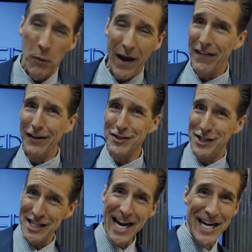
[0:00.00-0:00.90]
when there's
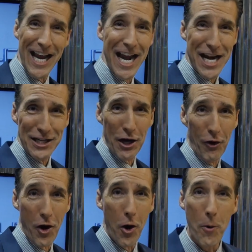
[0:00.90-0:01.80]
sin in
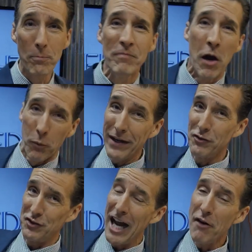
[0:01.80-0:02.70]
your home, when
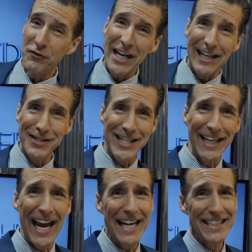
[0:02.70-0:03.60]
stuff needs
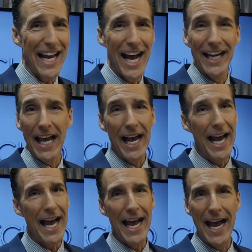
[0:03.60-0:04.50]
to get done,
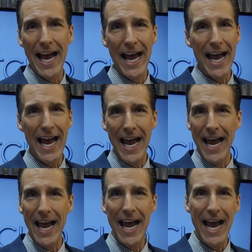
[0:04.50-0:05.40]
ah, ah,
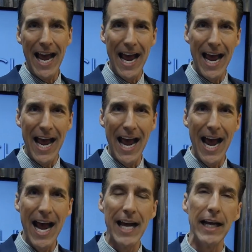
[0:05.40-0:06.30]
ah,
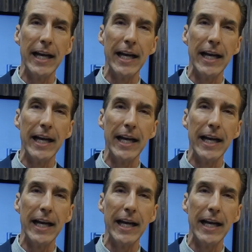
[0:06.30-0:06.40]
ah.